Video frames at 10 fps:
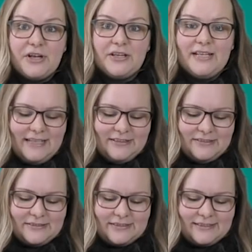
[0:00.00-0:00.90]
and on
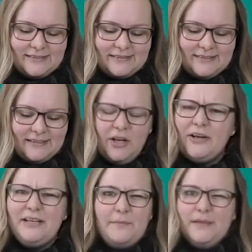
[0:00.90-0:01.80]
hills,
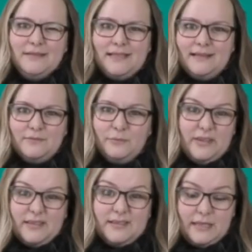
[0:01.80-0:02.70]
not in a building with
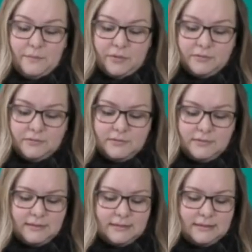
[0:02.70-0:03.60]
a steeple.
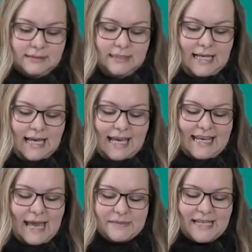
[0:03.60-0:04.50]
It
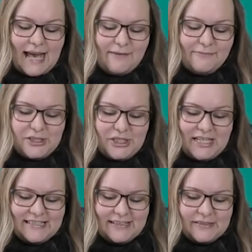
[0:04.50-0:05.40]
came time for
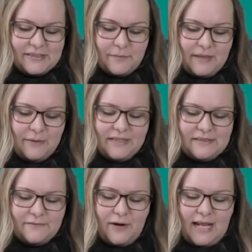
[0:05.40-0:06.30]
Jesus to be with
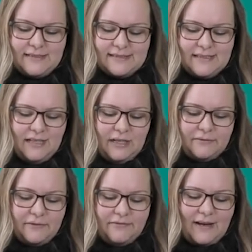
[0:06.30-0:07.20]
his friends
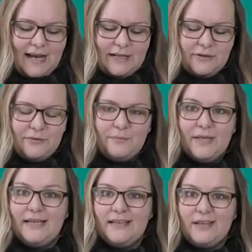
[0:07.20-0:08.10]
for a final
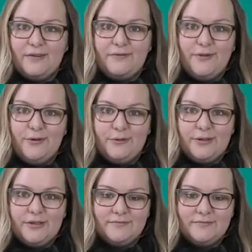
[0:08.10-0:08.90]
bit of food.